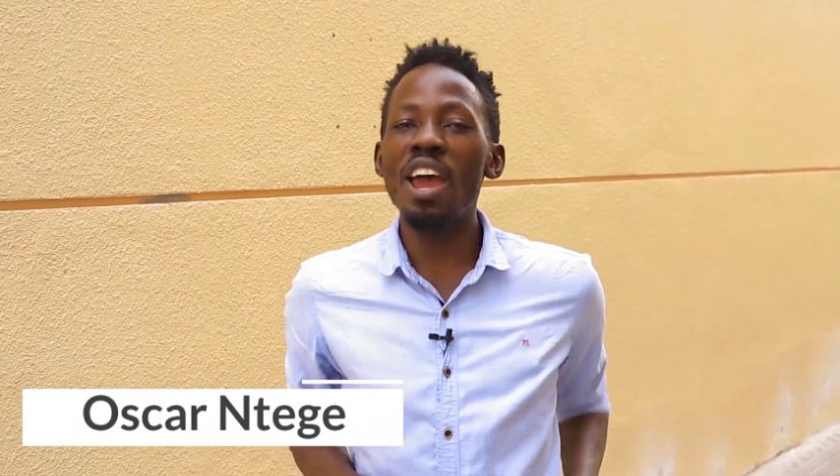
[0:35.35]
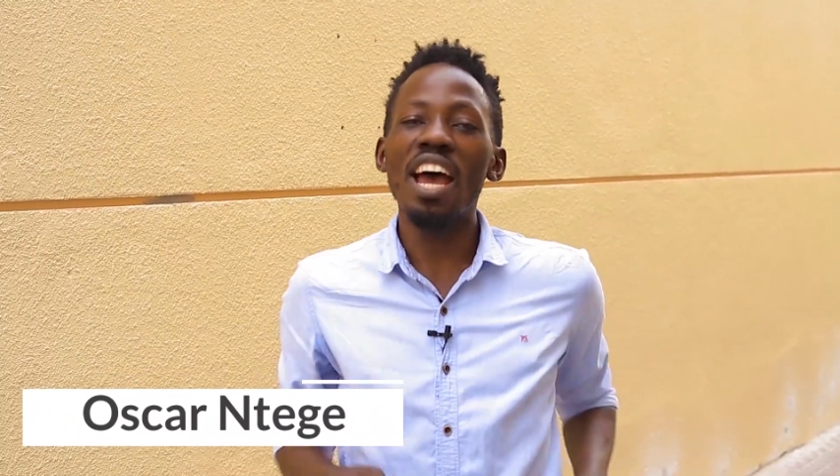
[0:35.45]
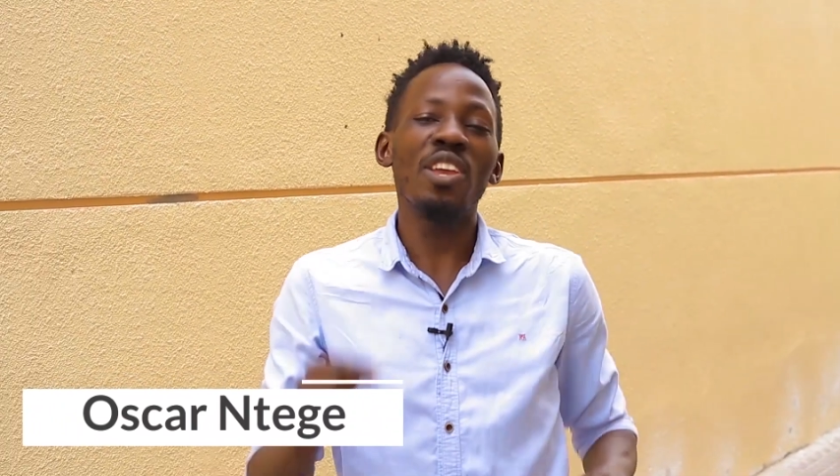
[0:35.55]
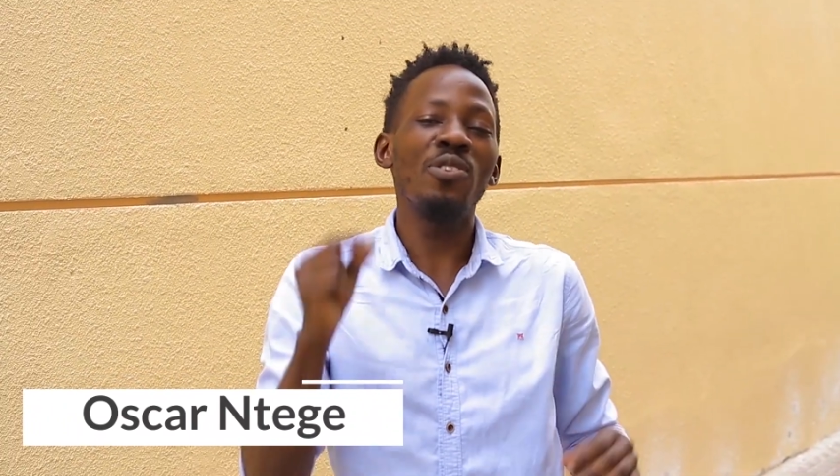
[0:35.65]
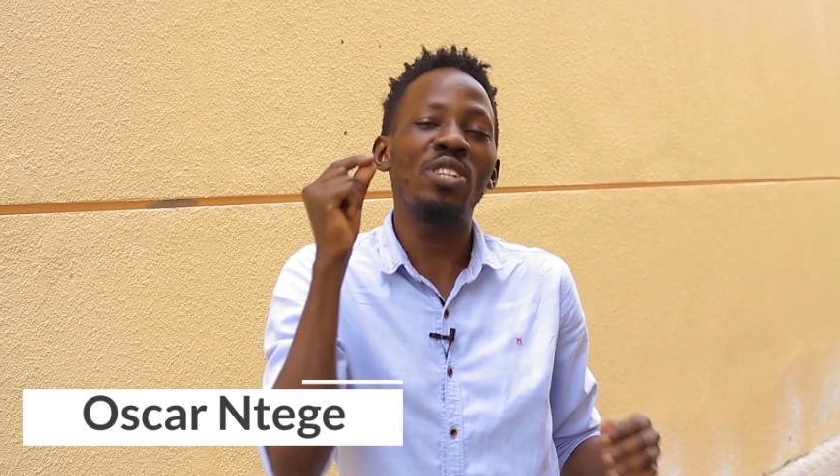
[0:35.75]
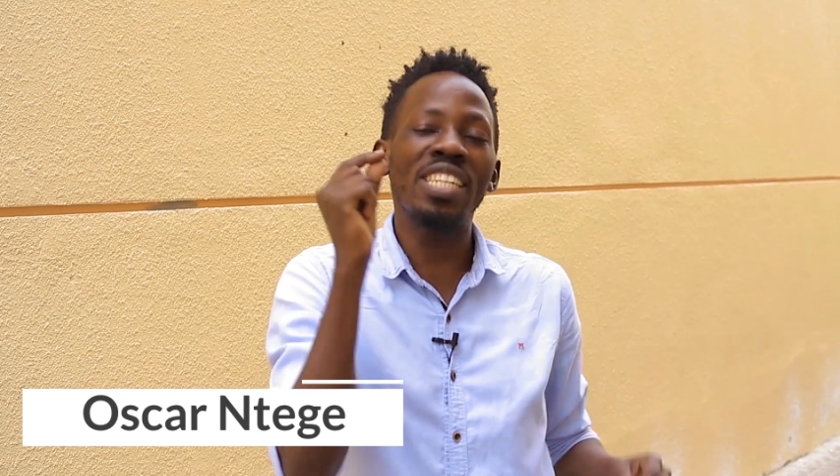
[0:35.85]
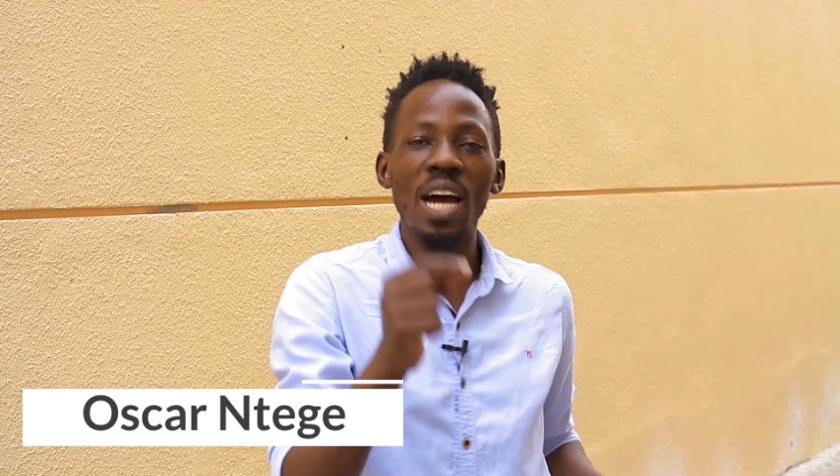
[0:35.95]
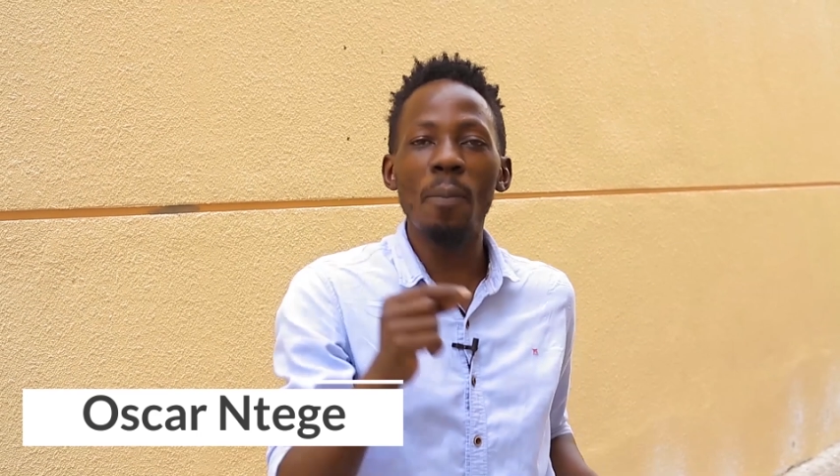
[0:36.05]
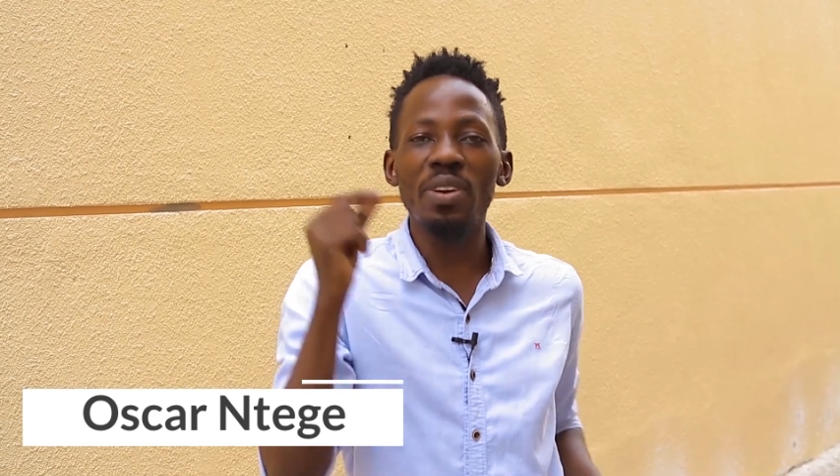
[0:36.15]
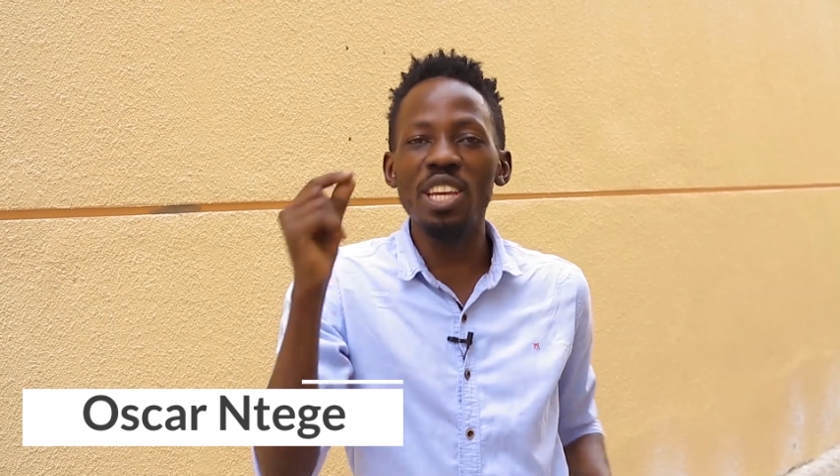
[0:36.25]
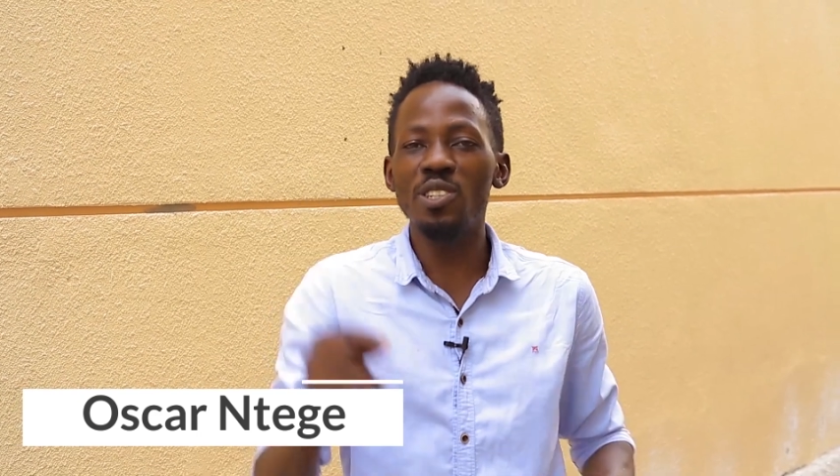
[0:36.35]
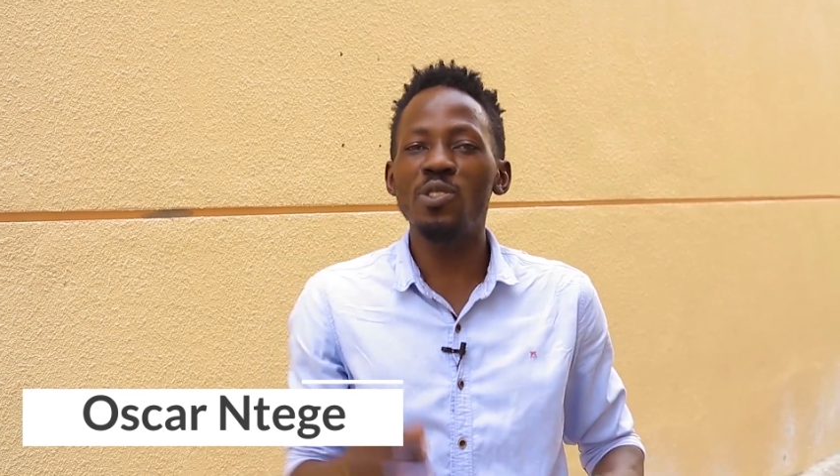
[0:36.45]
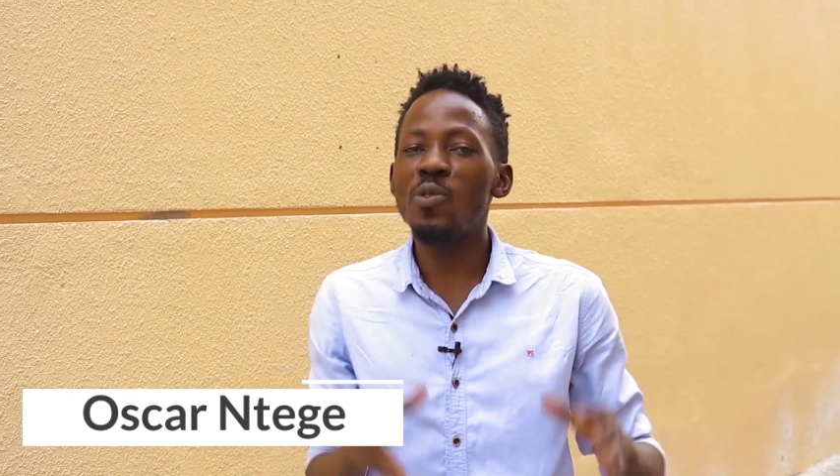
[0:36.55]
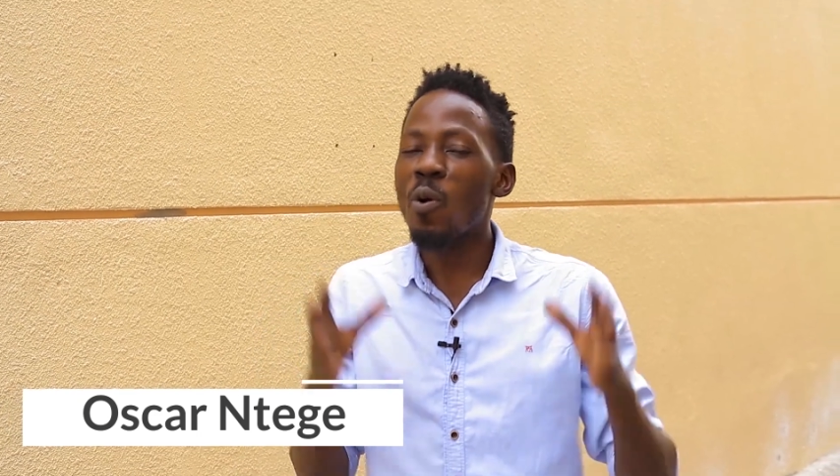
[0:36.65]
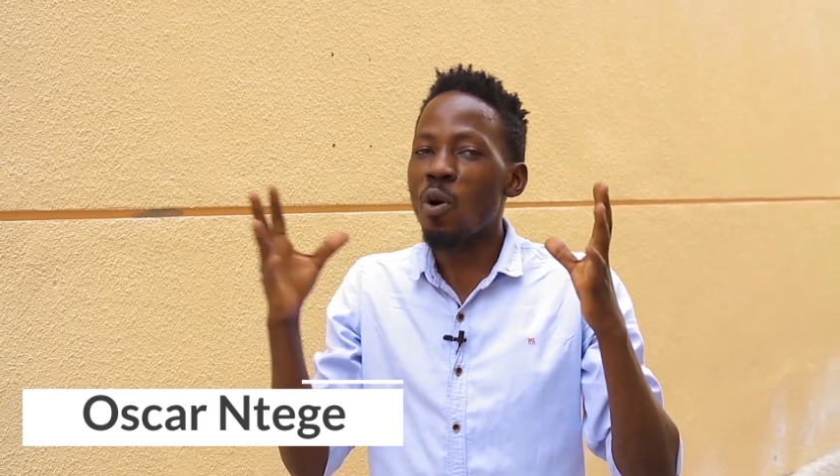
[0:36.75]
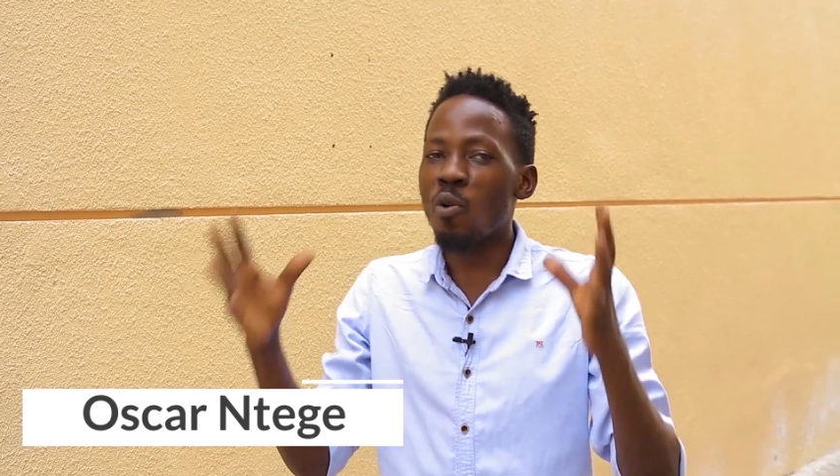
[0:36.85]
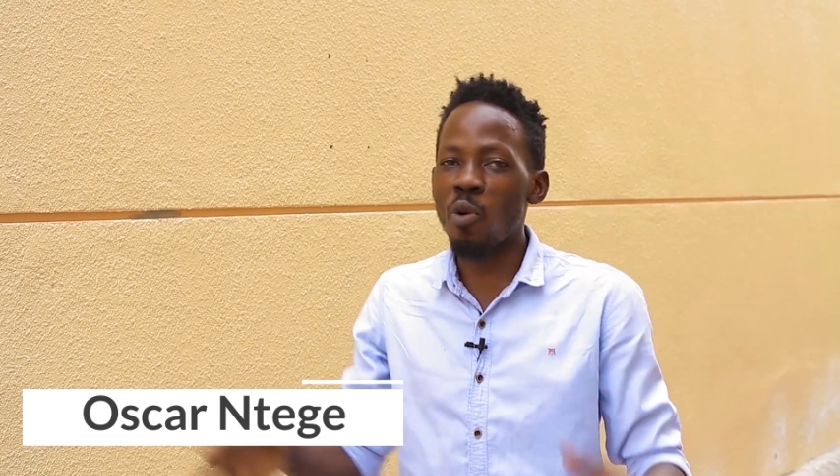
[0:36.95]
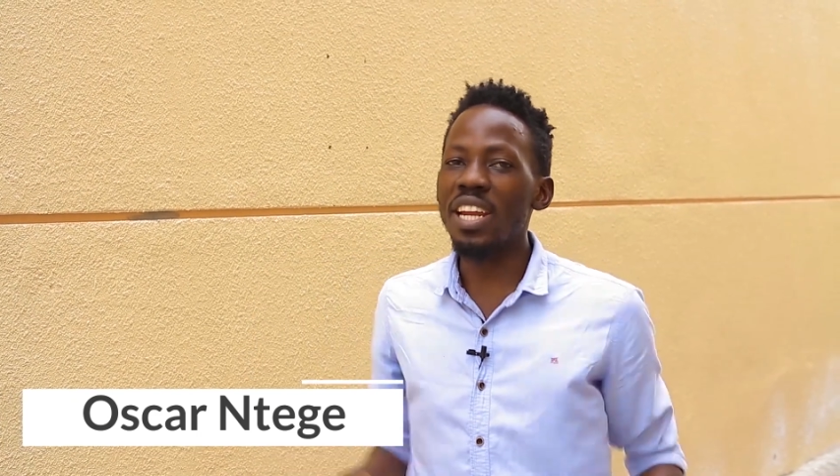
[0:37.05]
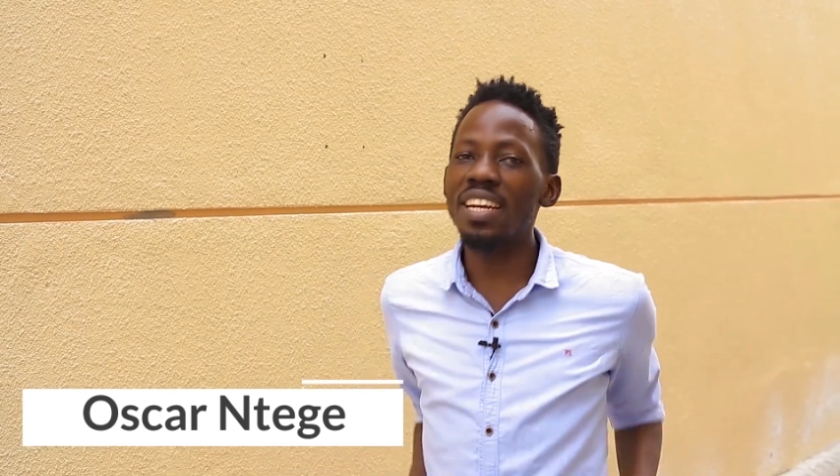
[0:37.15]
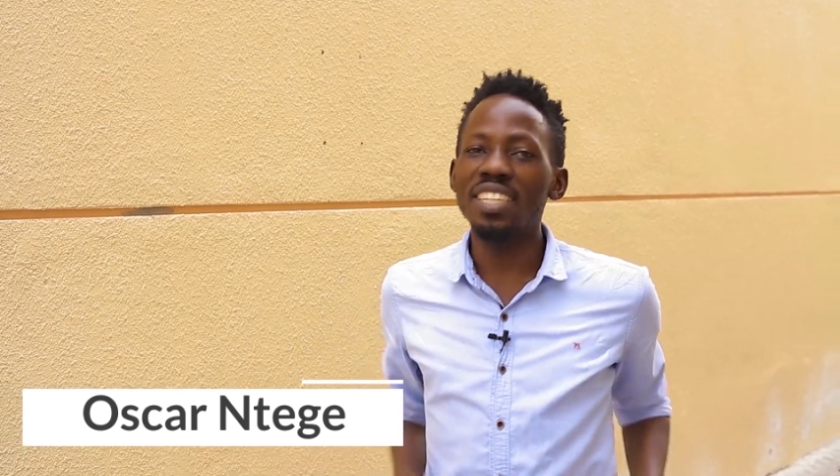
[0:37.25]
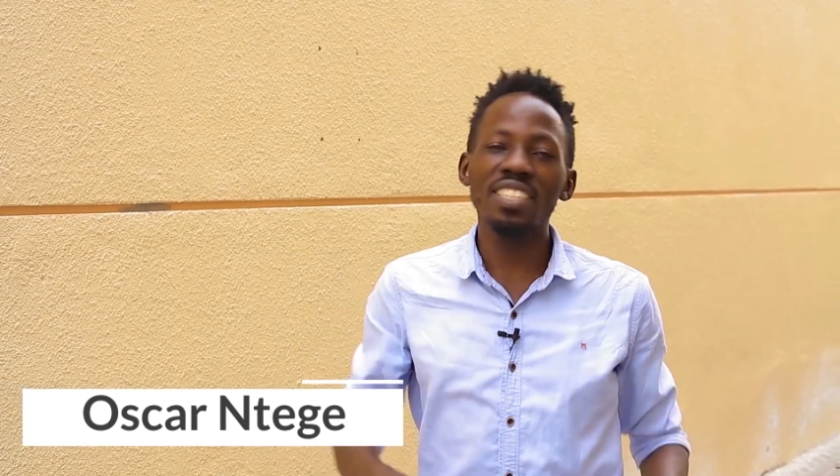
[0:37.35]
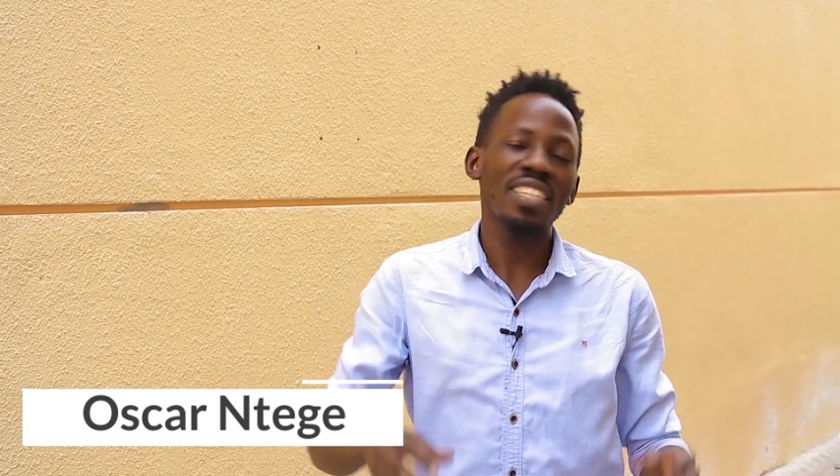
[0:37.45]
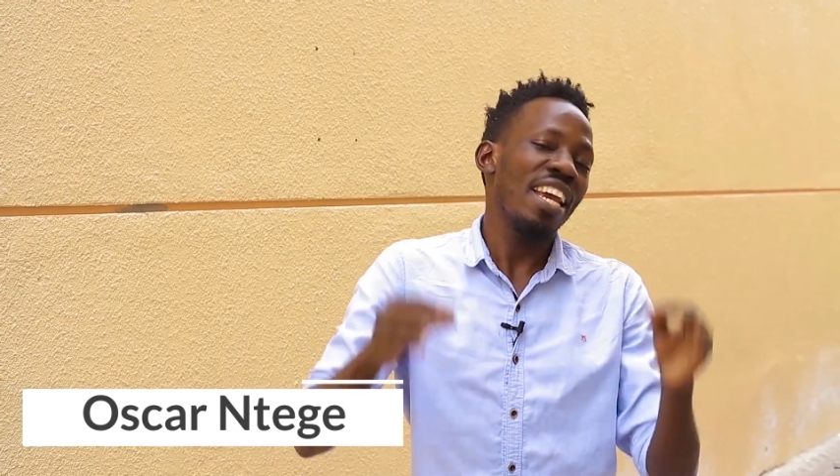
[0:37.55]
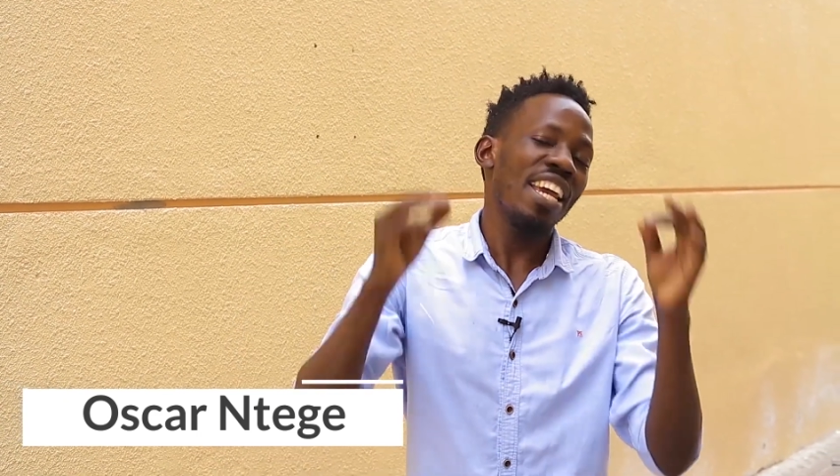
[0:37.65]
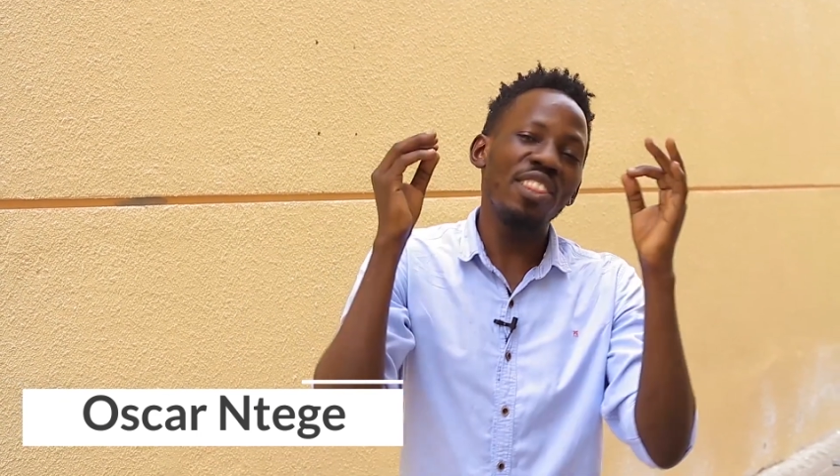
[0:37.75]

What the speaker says: where you tap into greatness.